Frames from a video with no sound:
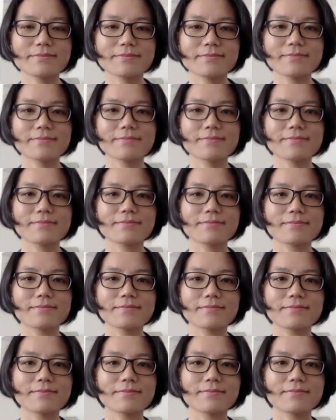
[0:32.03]

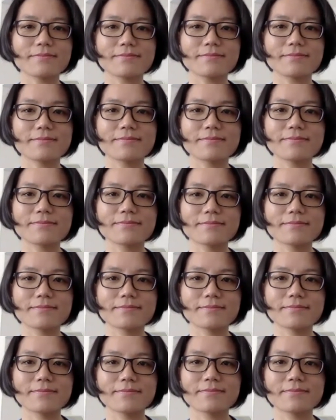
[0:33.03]

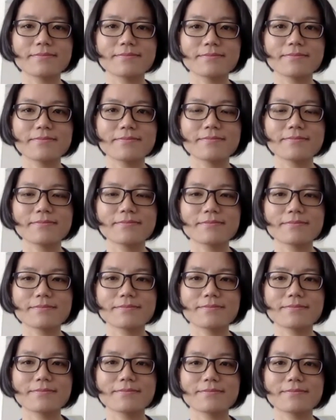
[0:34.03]

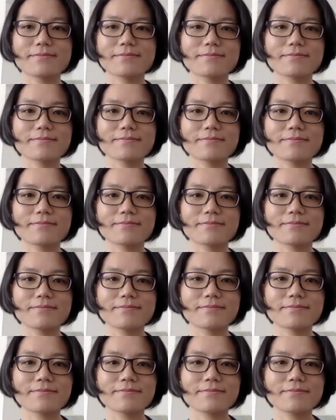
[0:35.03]

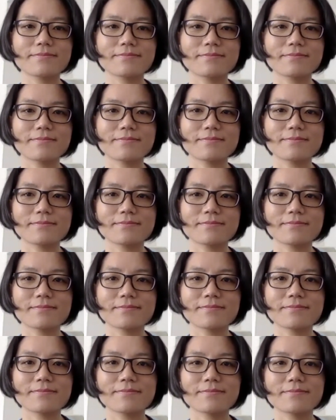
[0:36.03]
The person shown says nothing.